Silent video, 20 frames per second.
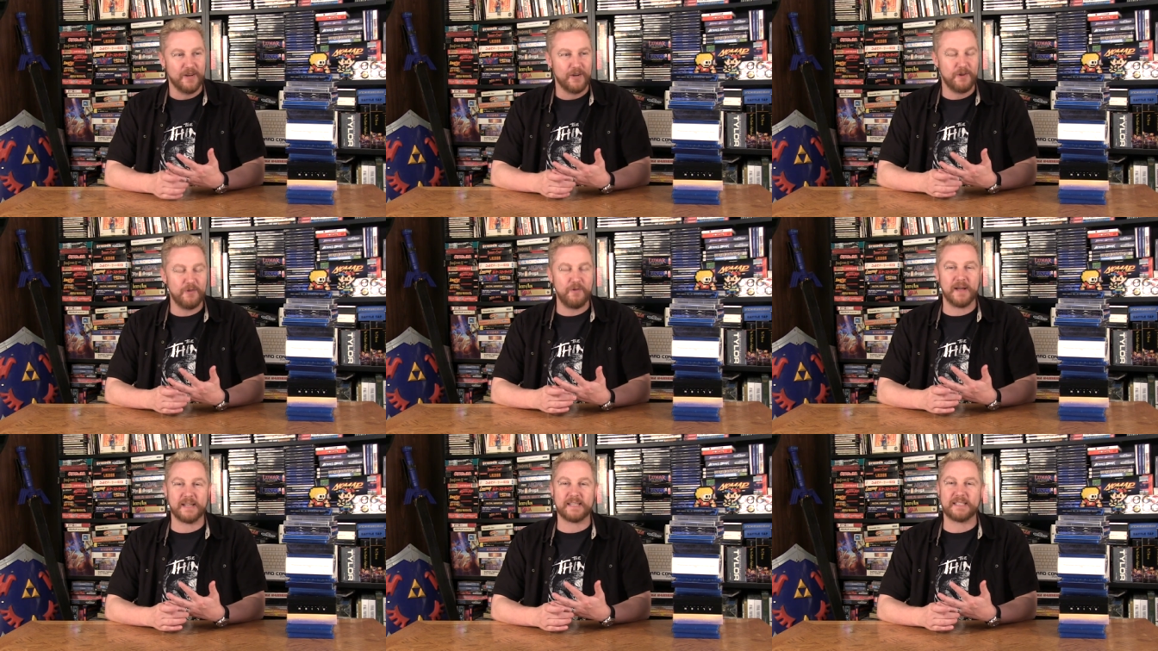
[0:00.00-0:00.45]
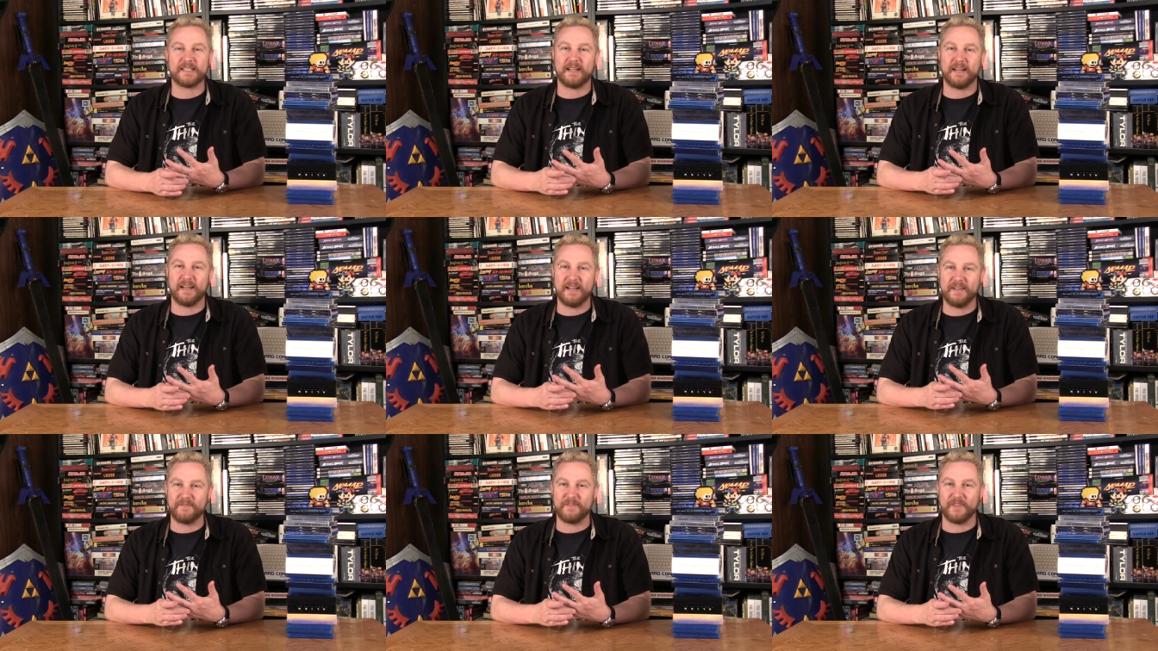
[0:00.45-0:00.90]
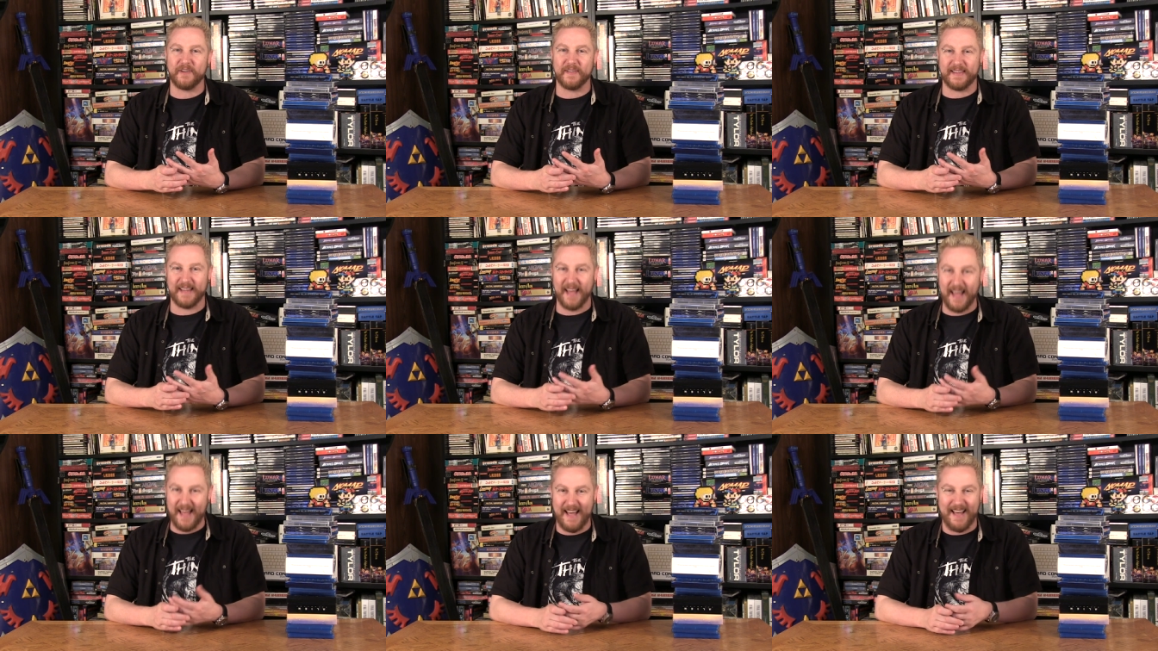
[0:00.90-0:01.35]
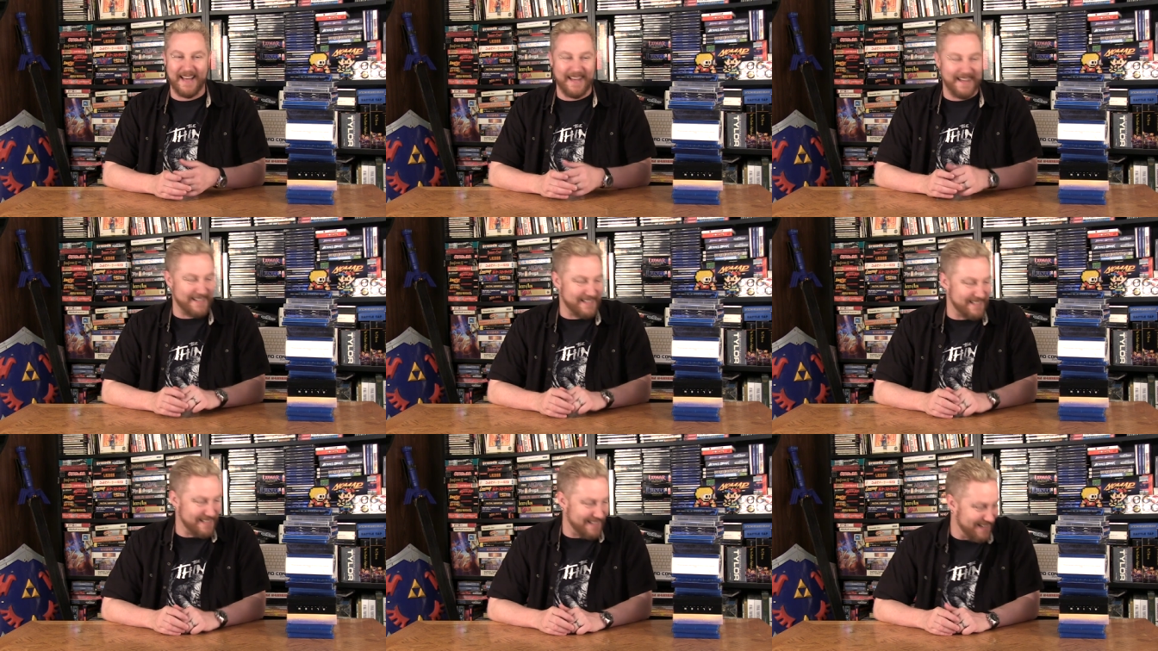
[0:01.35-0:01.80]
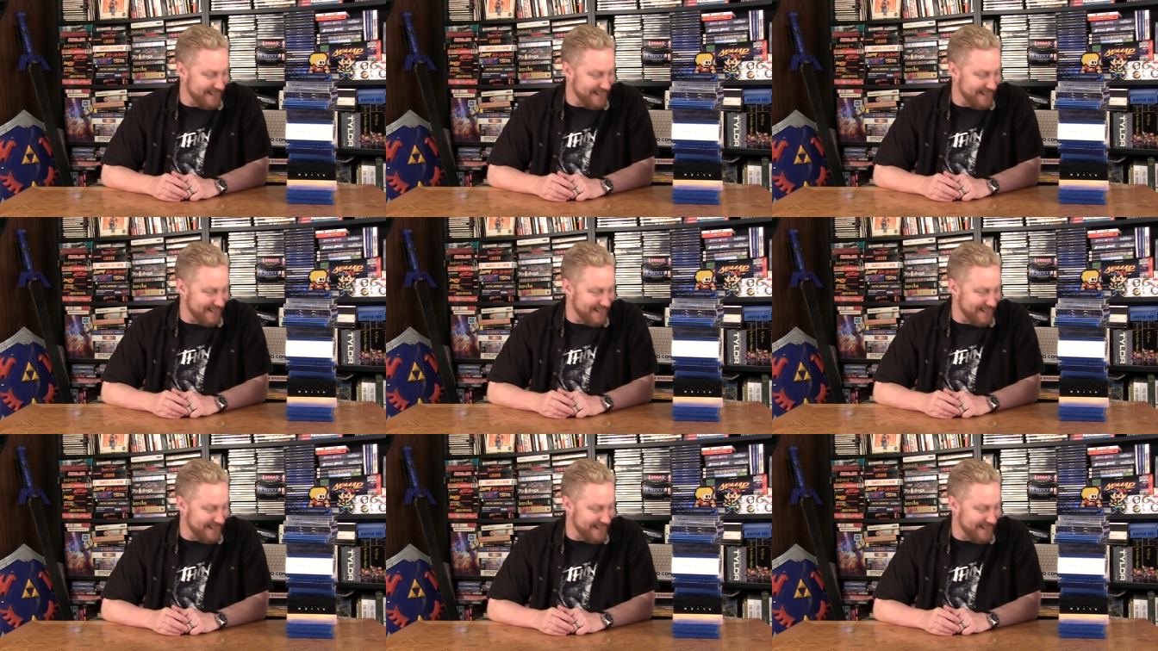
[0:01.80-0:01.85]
who has time for that?